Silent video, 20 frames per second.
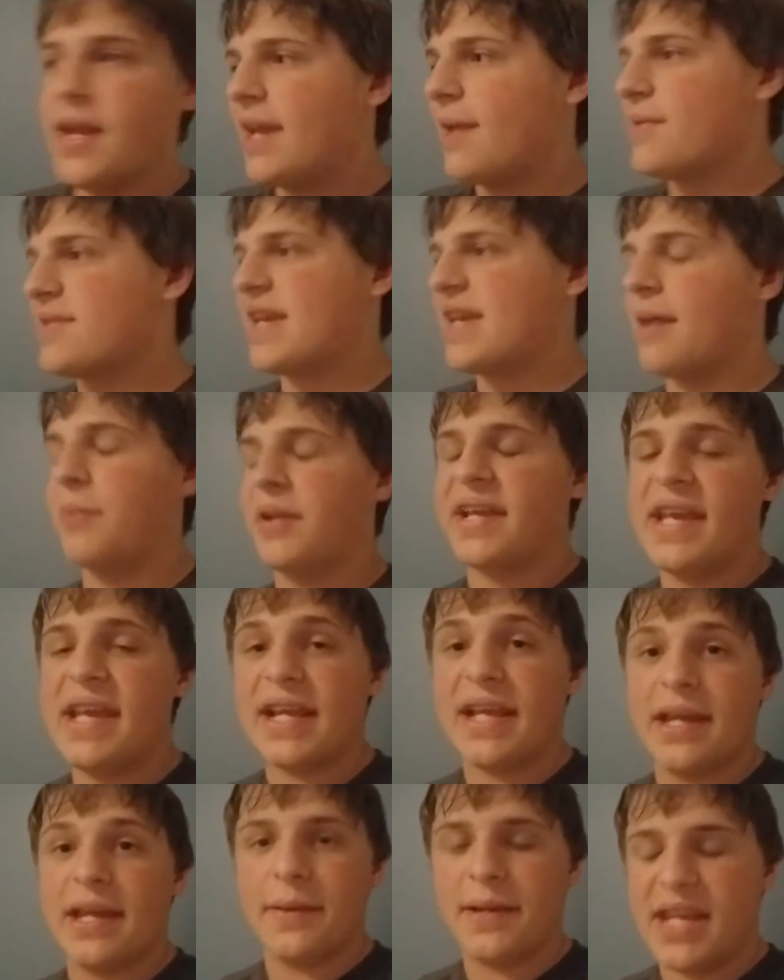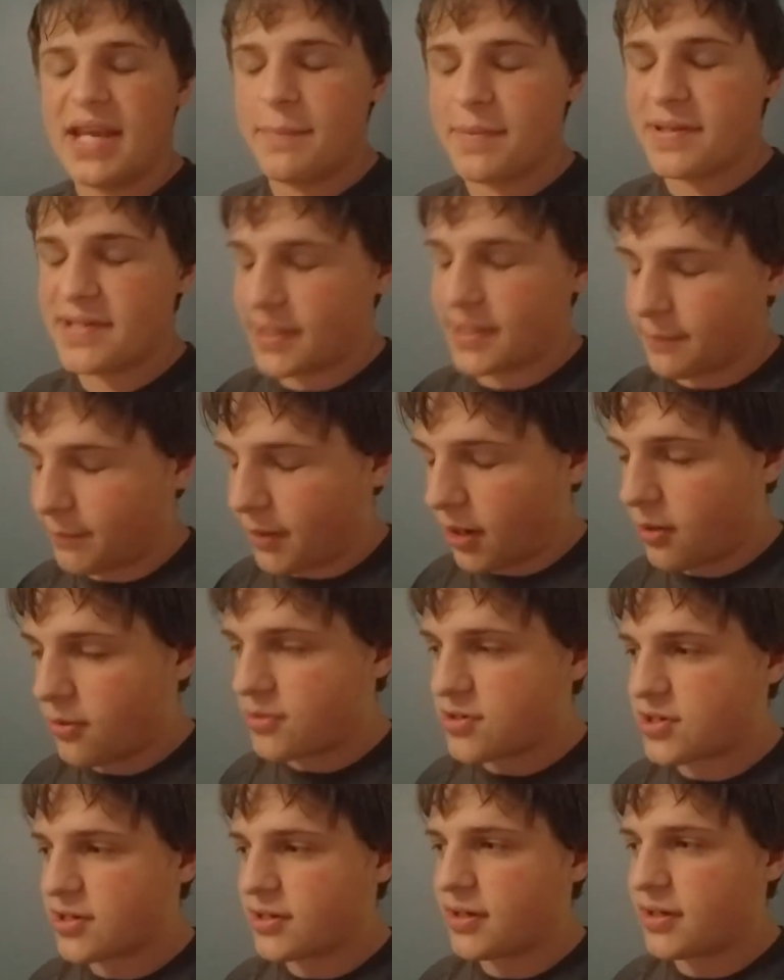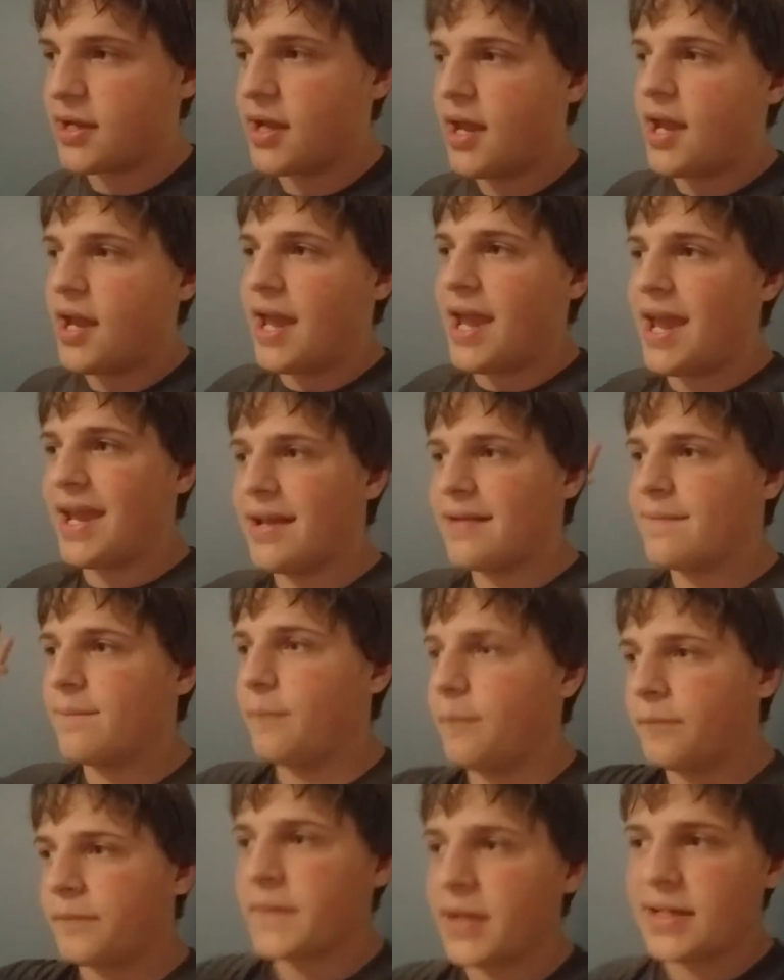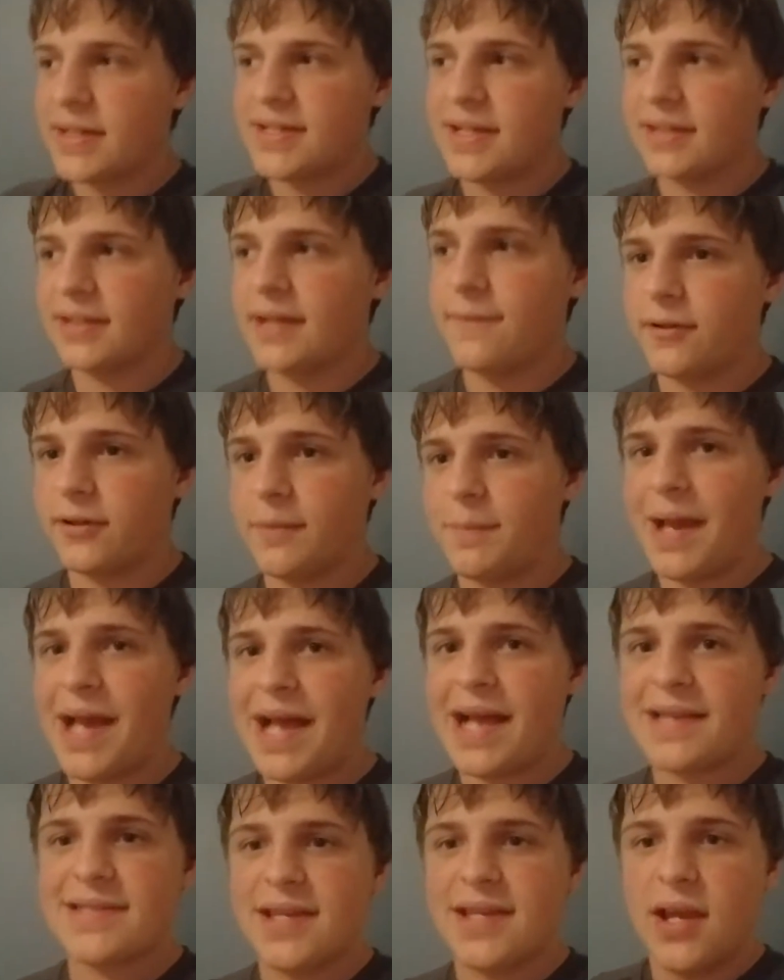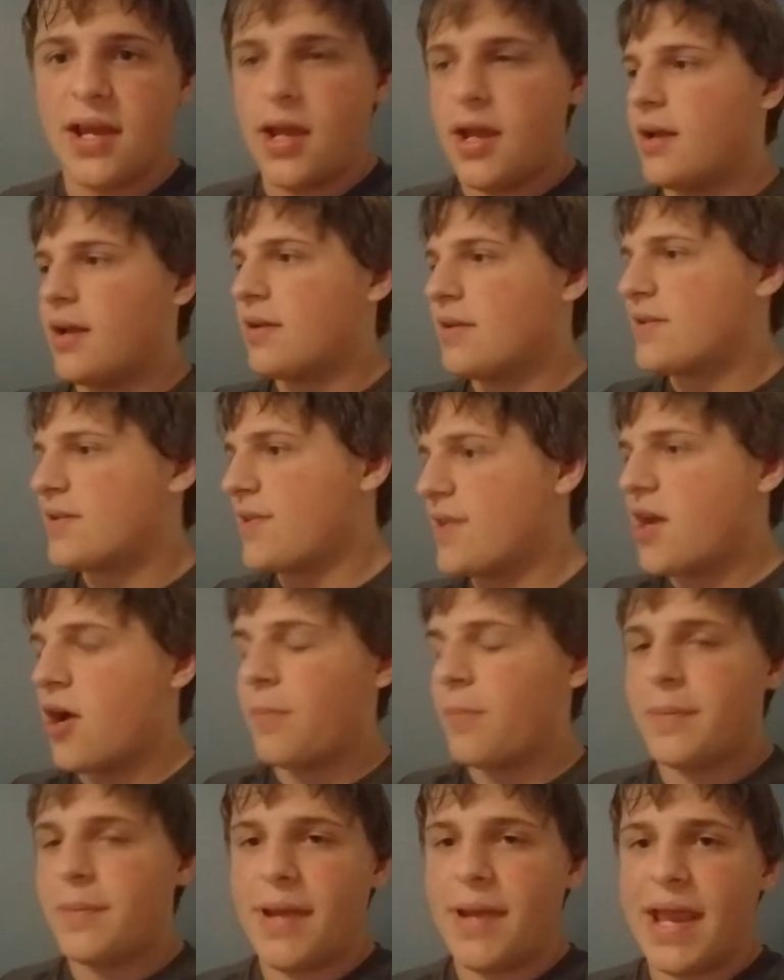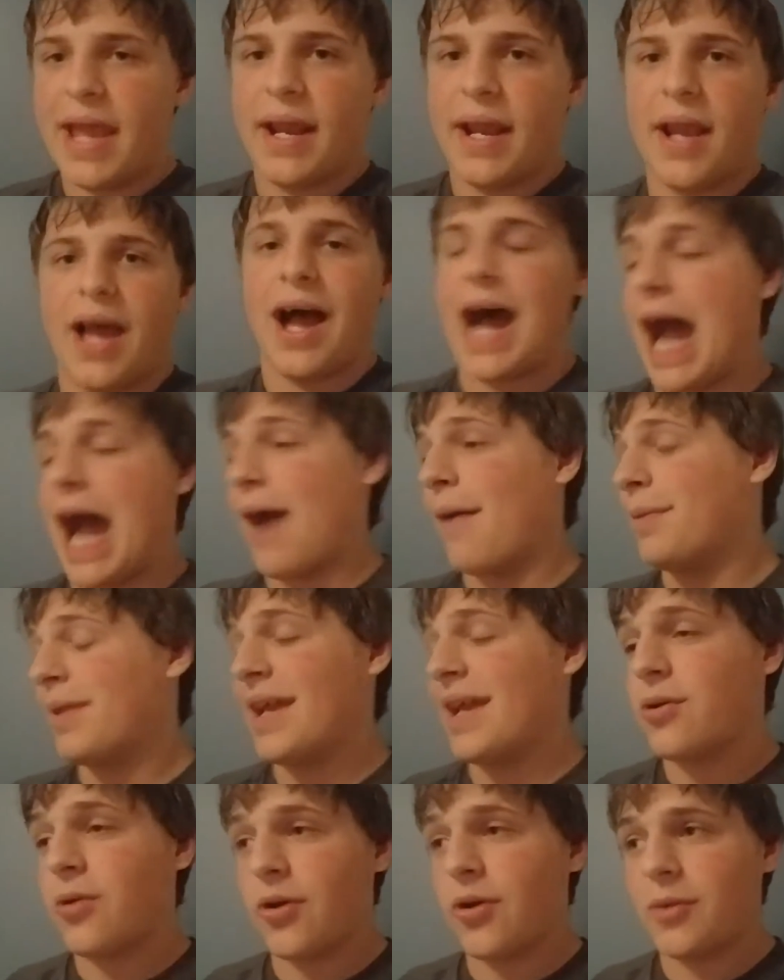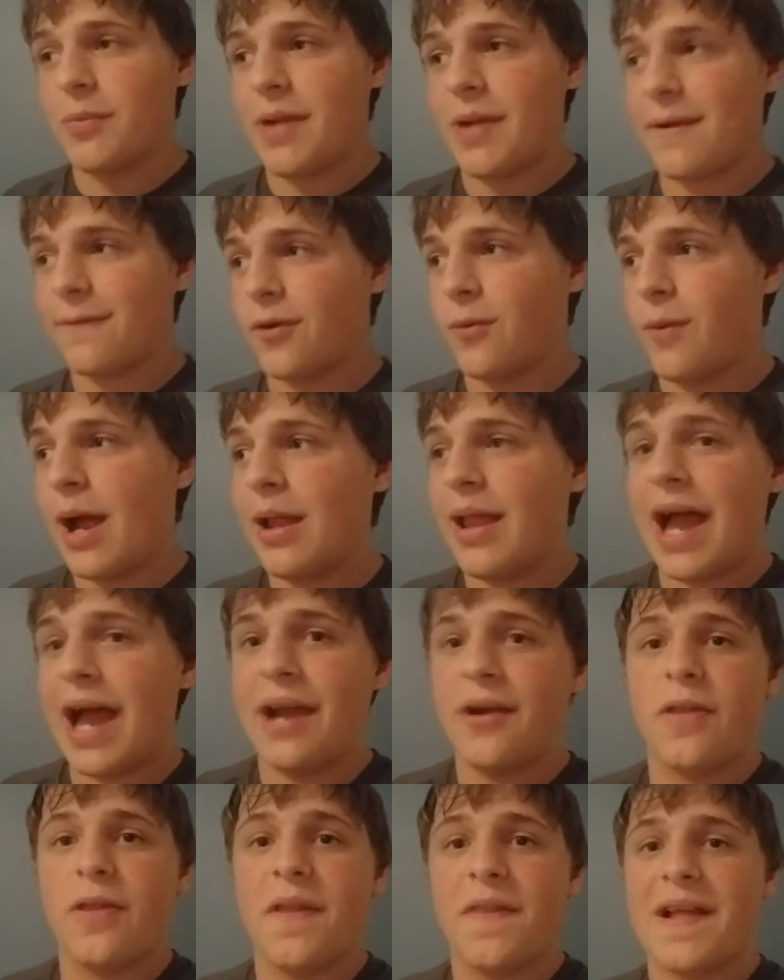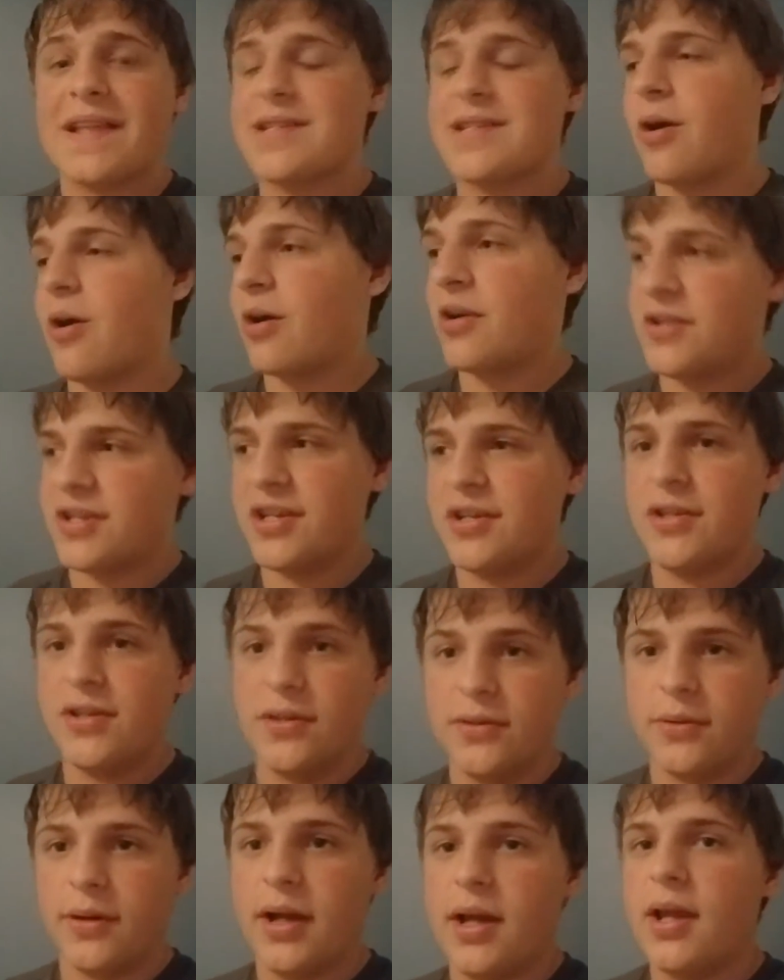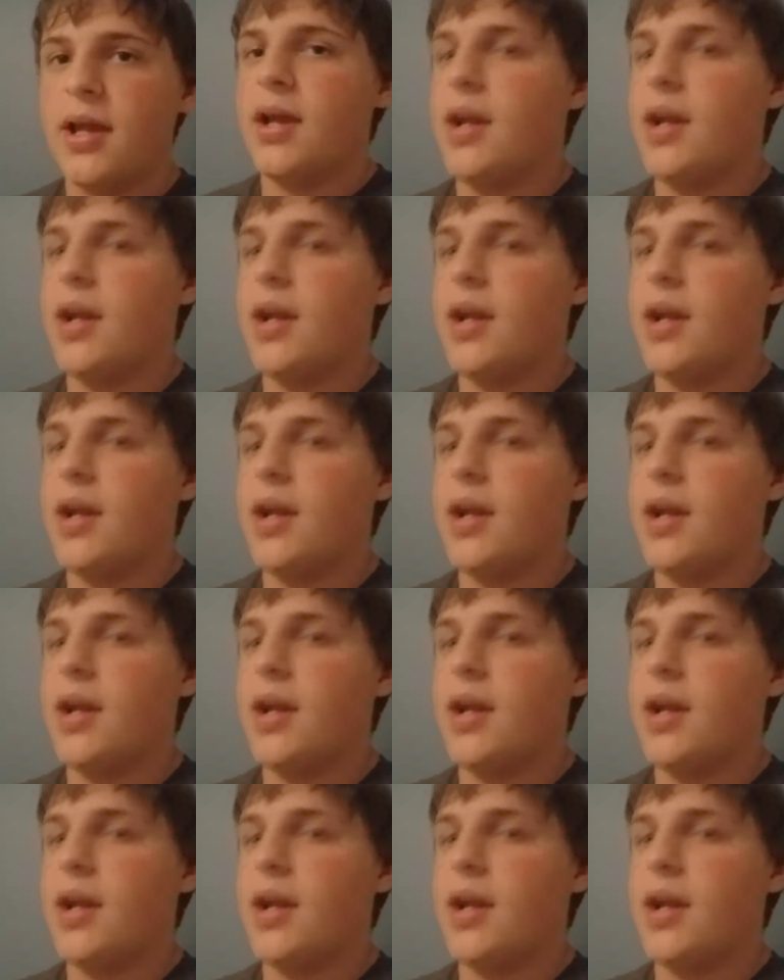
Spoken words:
He was able to keep his composure and deliver a pass to the open man. I played quarterback for a while. I know that that's hard to do.